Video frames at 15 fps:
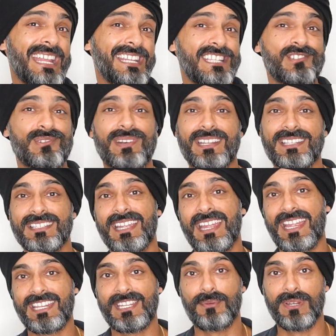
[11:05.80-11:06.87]
any trend
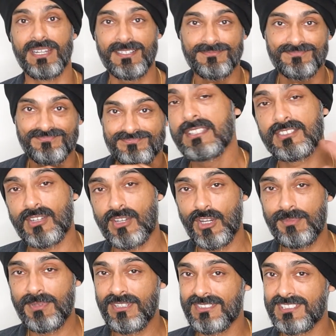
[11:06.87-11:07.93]
anywhere. So I
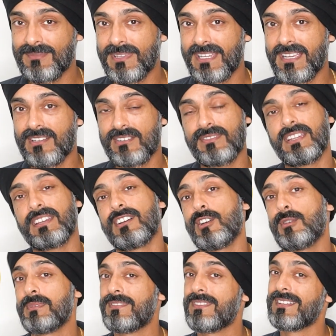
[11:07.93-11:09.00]
hope you got something out of it. I
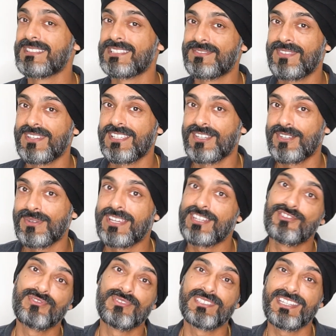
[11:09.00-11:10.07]
hope you found this video
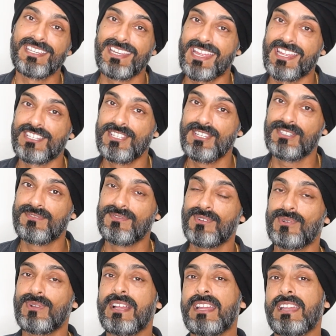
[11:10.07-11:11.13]
interesting and
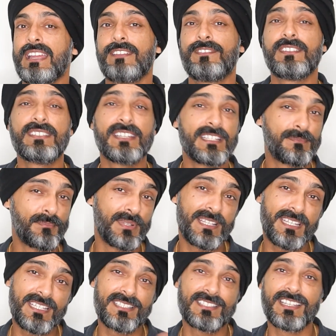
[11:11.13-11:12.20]
useful. If you did,
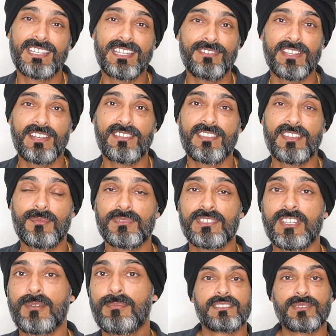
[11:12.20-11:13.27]
please give it a thumbs
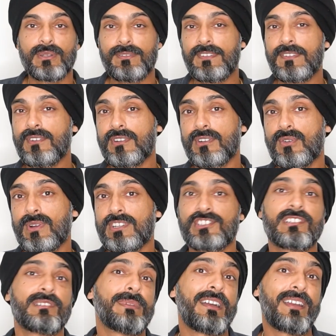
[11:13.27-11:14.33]
up. So if you've got a
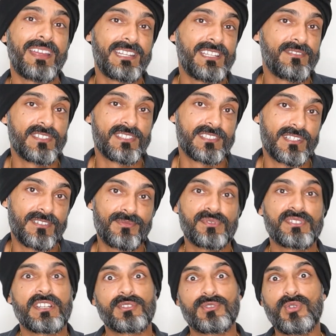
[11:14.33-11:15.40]
question about any of the stuff
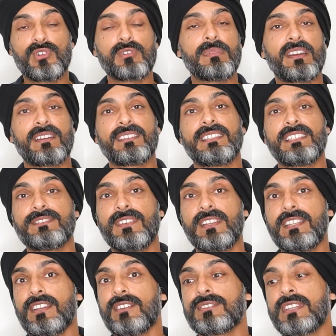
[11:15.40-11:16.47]
which I talk about in these
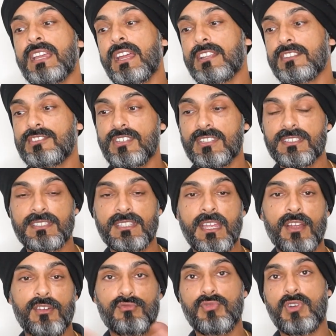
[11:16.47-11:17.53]
videos, just
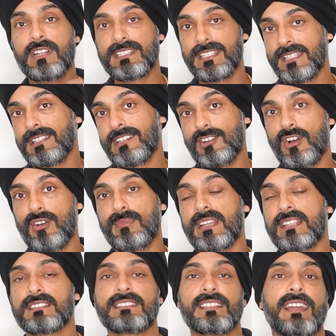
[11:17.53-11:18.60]
write it in the
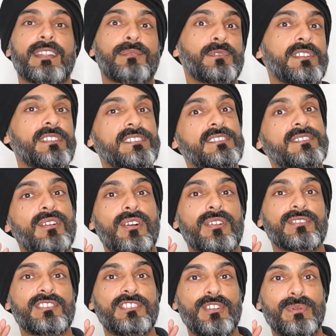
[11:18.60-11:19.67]
comments and I'm gonna
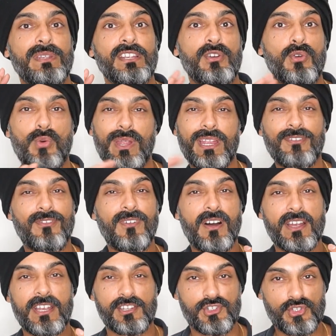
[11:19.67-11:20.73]
start doing quick
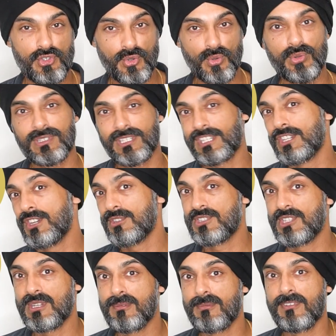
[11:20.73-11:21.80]
fire short
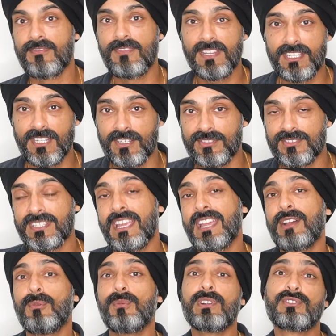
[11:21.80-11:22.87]
YouTube videos,
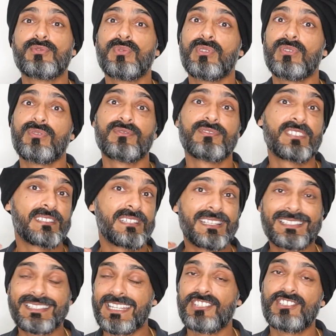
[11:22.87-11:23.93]
which will just
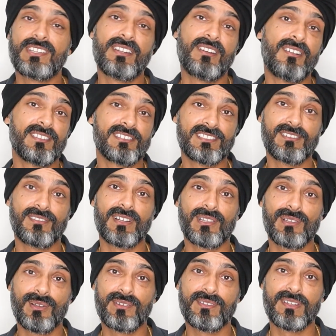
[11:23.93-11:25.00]
essentially answer a
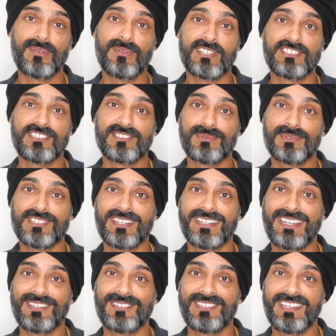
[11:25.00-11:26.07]
lot of the questions which I
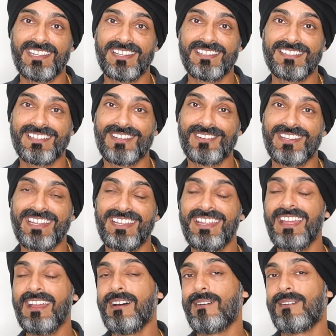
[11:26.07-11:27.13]
get on here, okay?
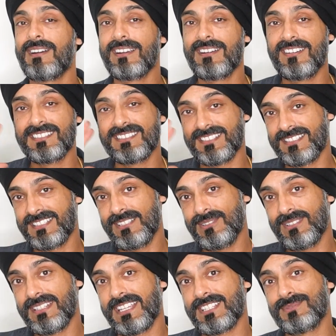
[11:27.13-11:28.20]
All right, guys, until
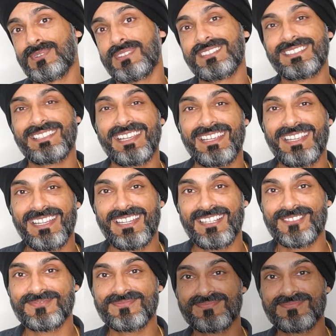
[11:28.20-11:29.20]
the next one, take care.